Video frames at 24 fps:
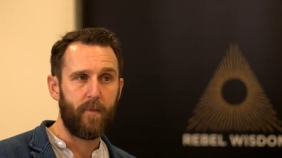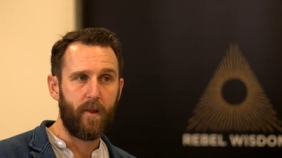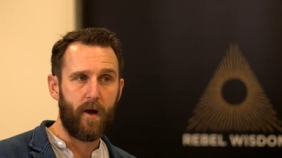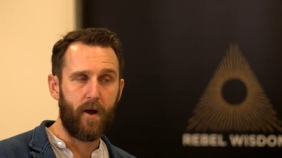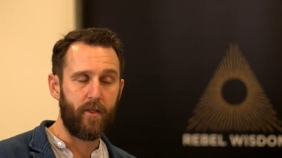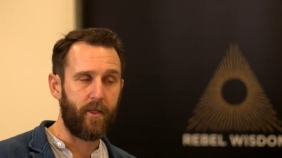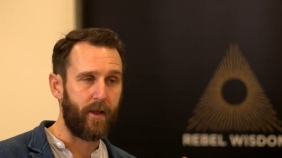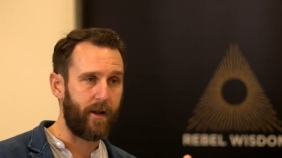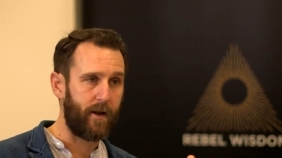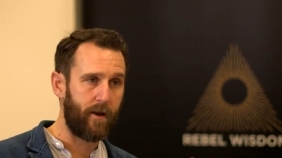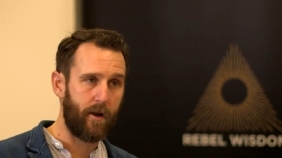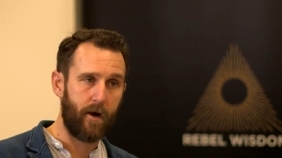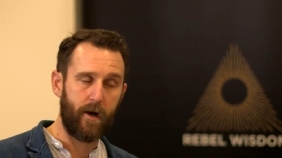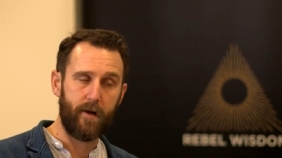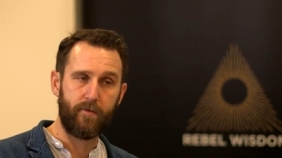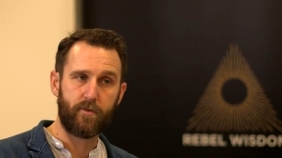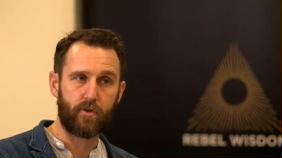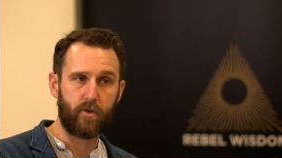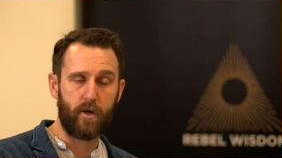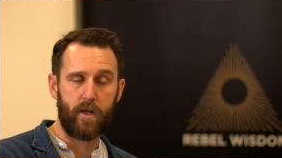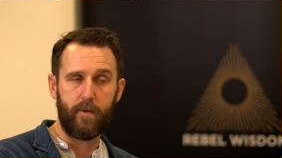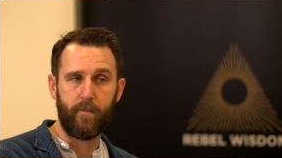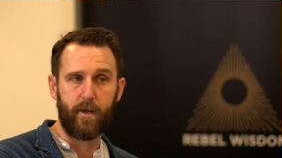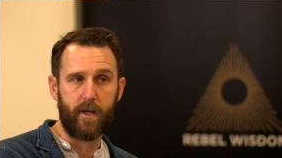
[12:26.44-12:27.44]
I think live
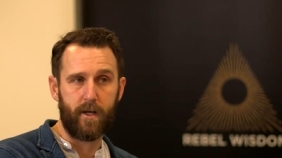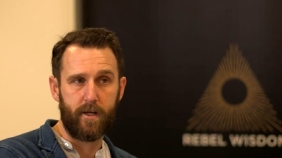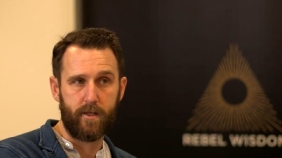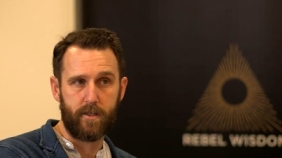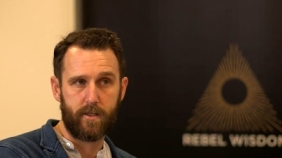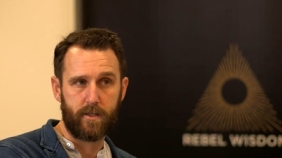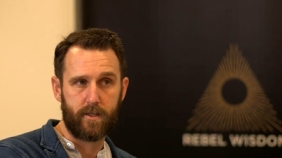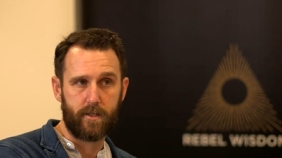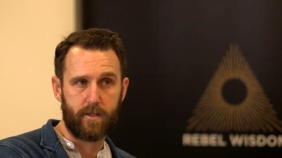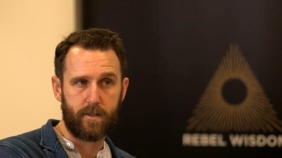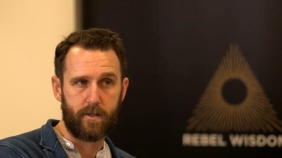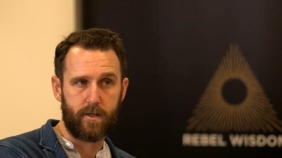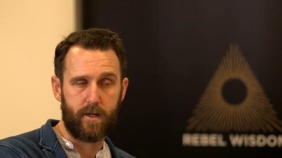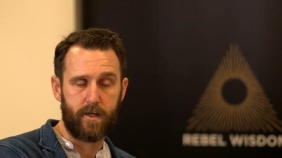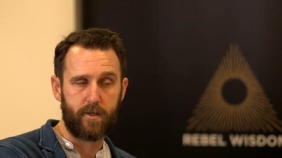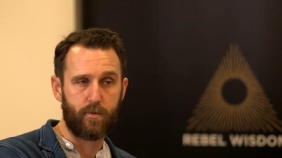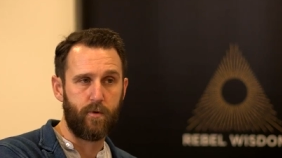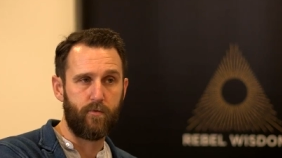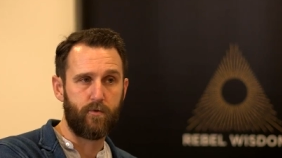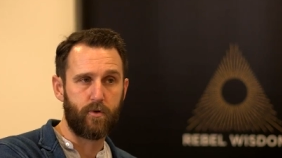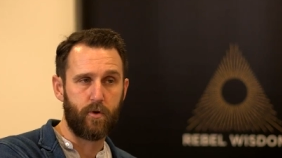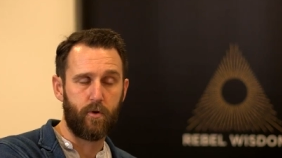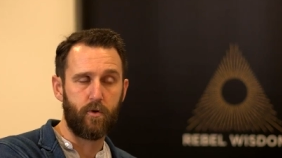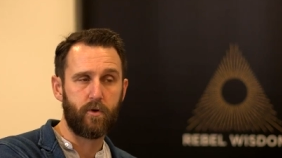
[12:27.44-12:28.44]
streaming is, as
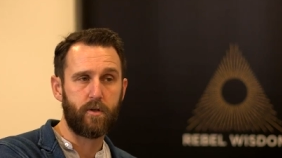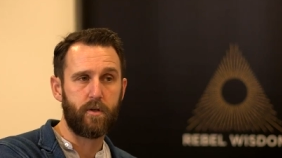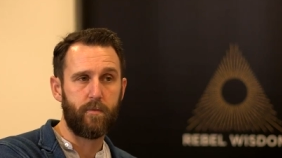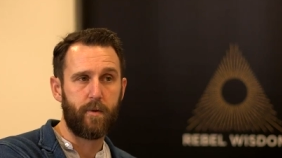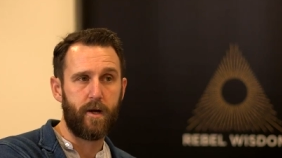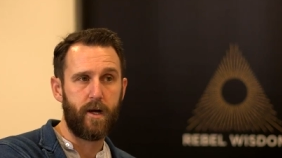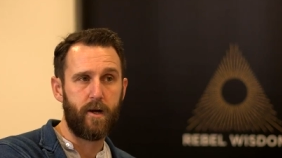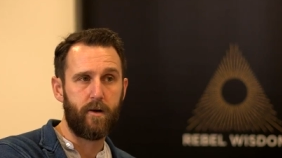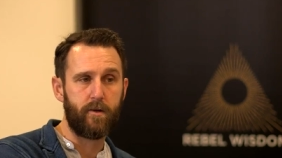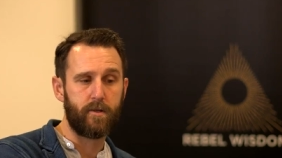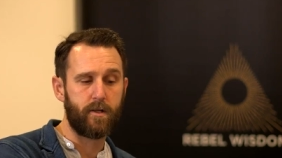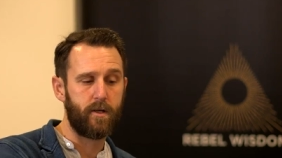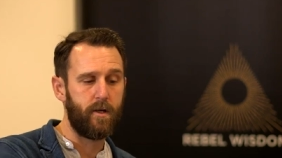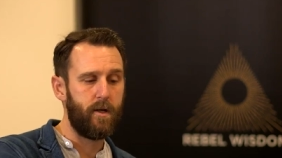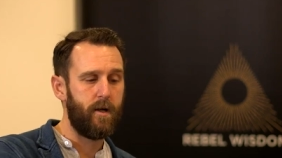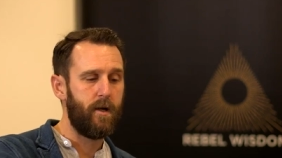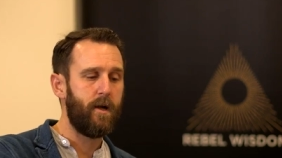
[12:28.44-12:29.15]
we've talked about,